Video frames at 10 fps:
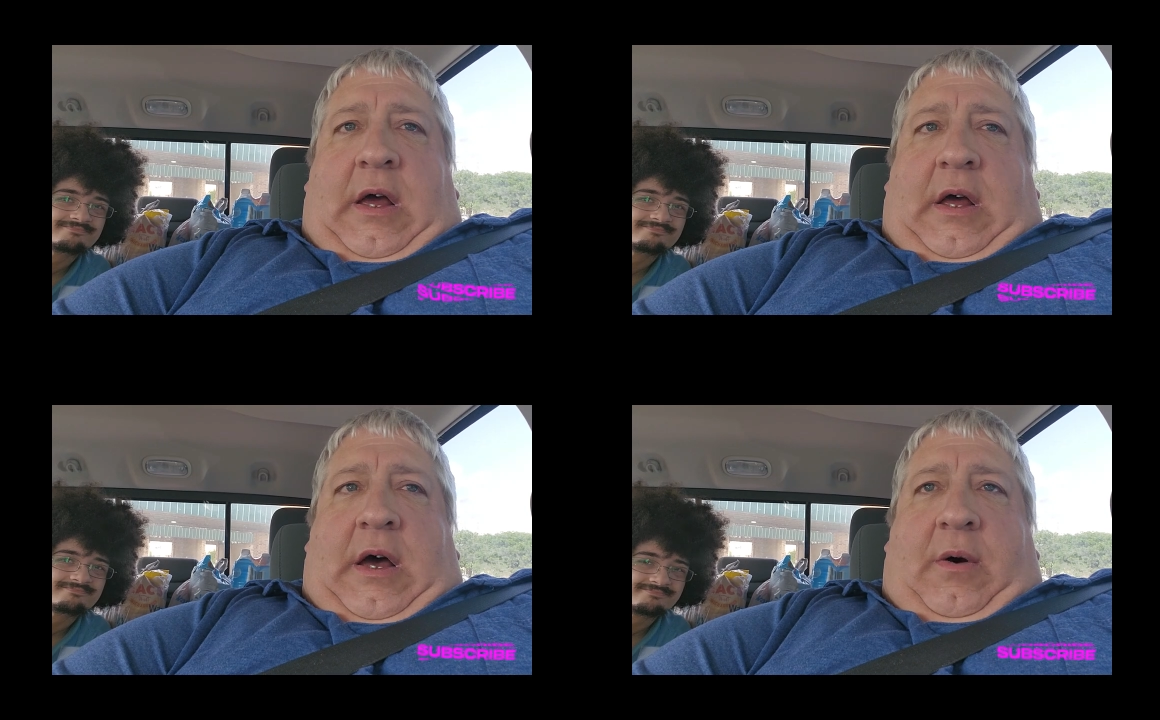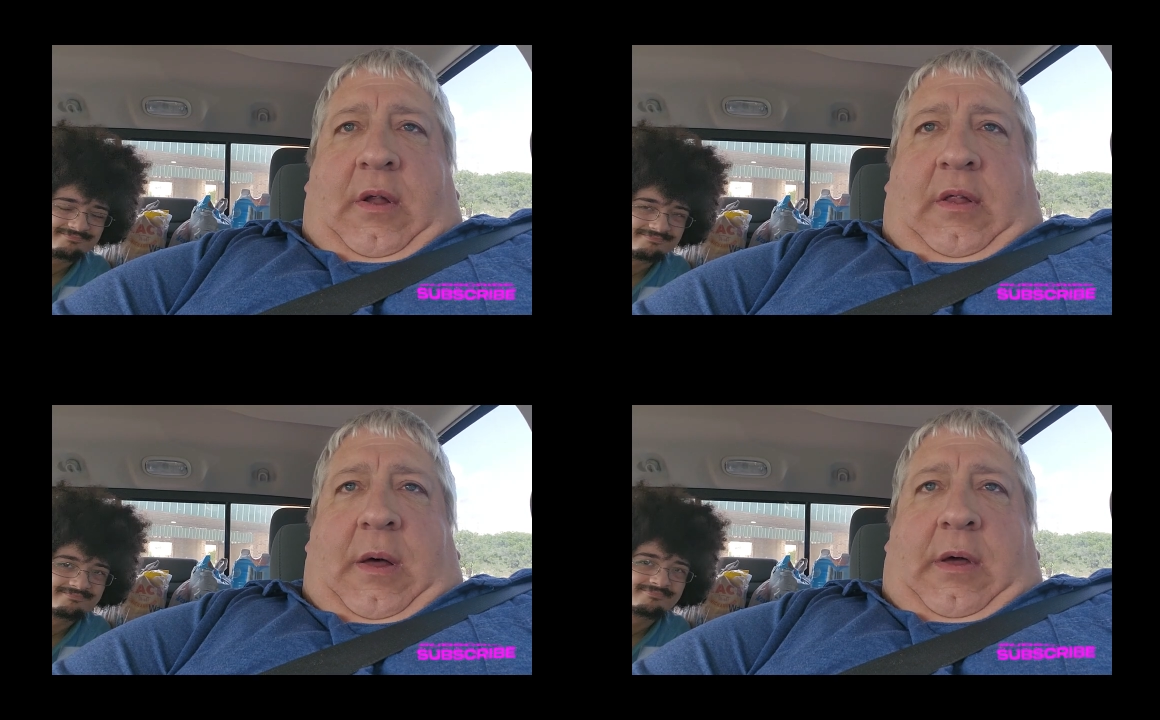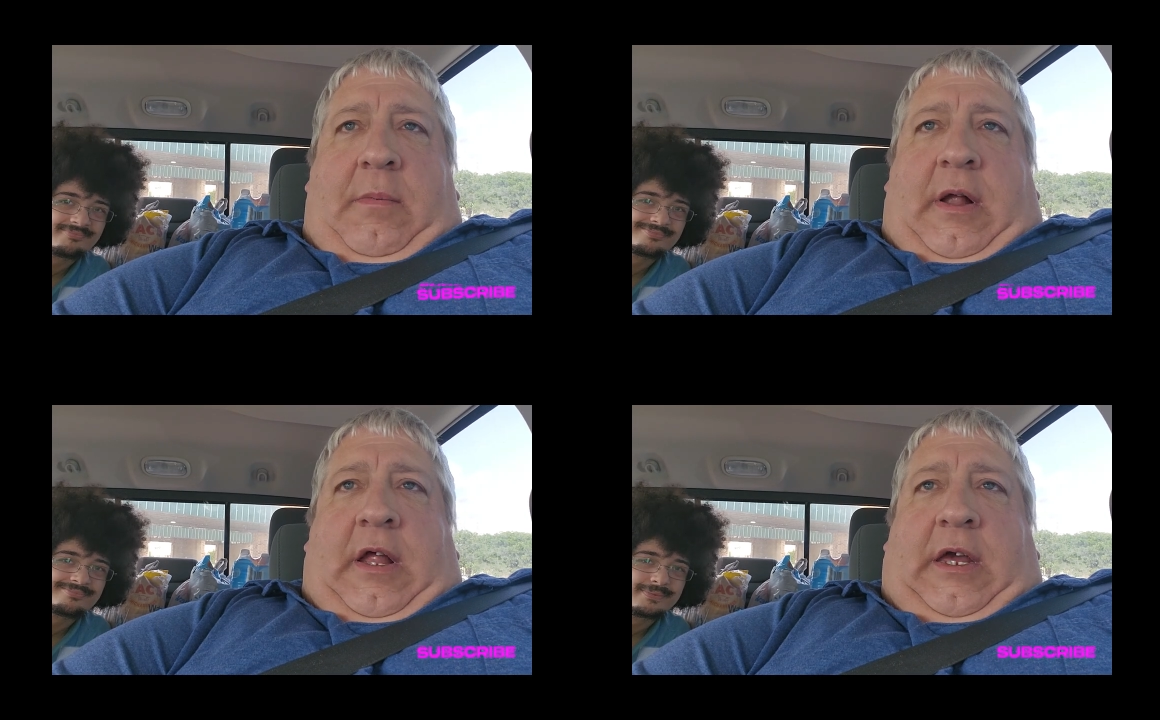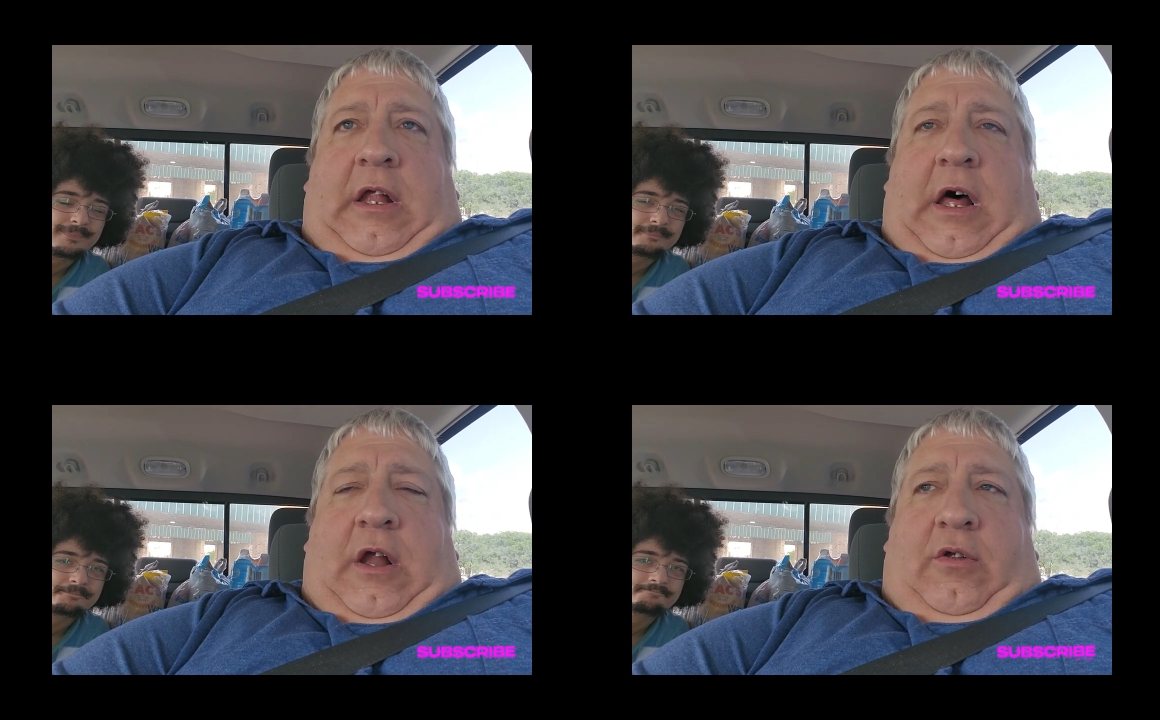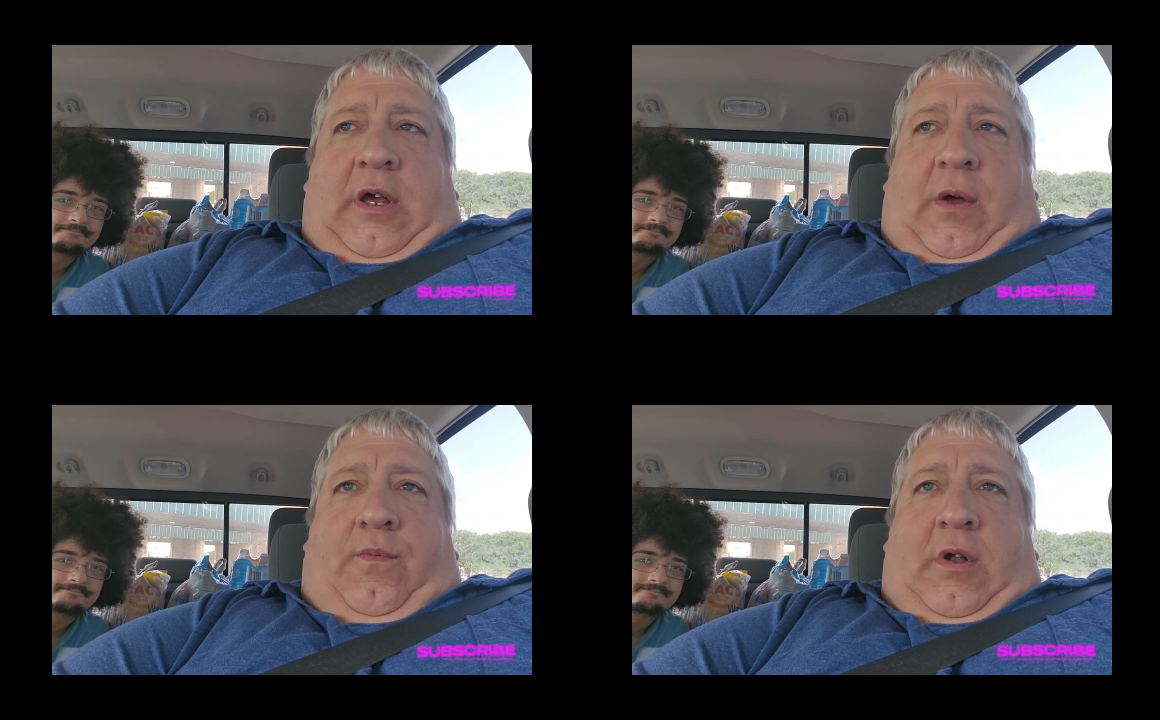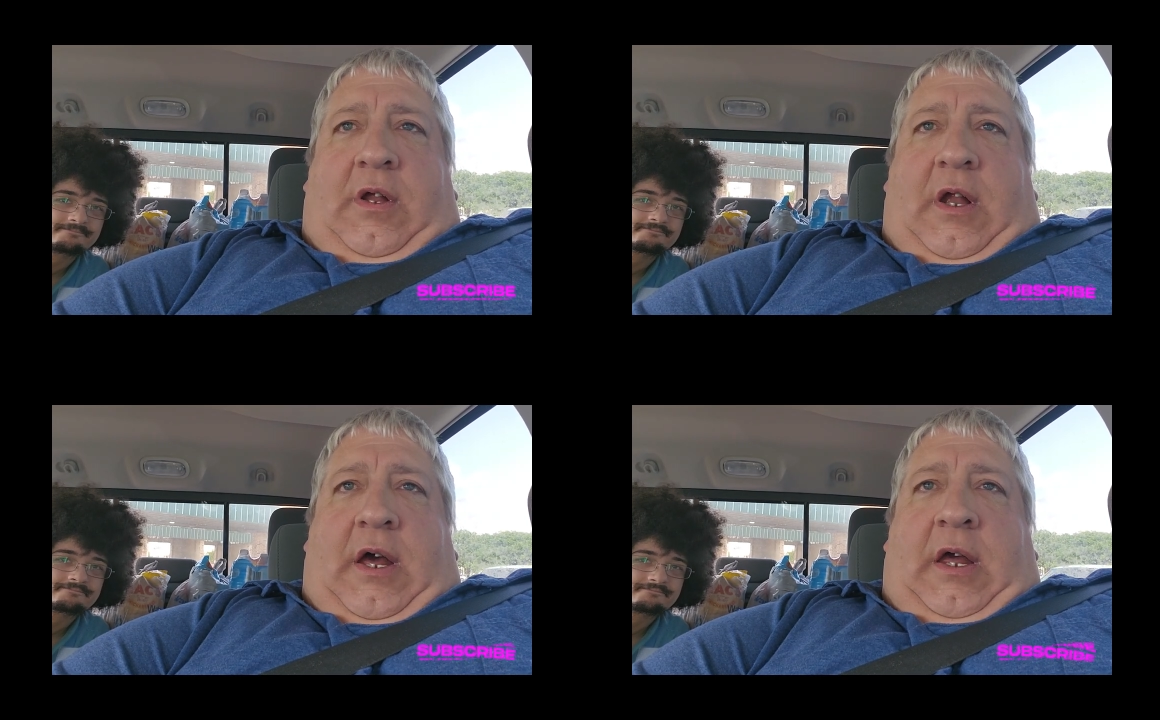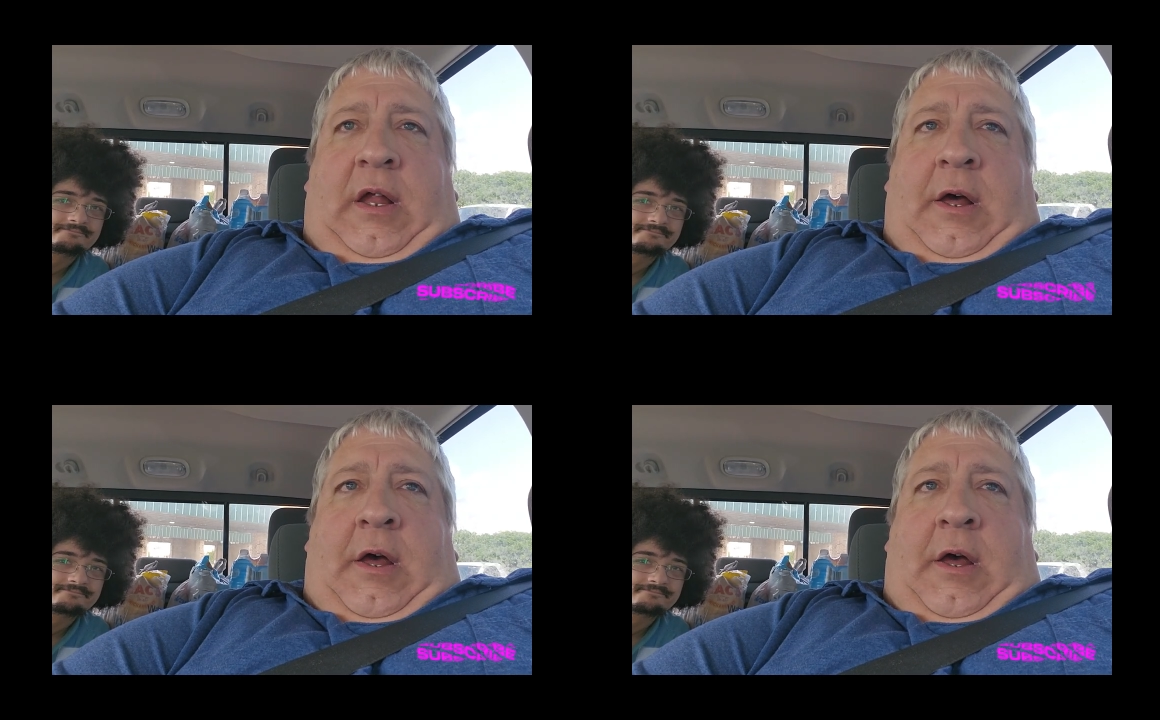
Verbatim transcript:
Speaker 1: I, I want to stop getting my lucky lotto ticket for tonight,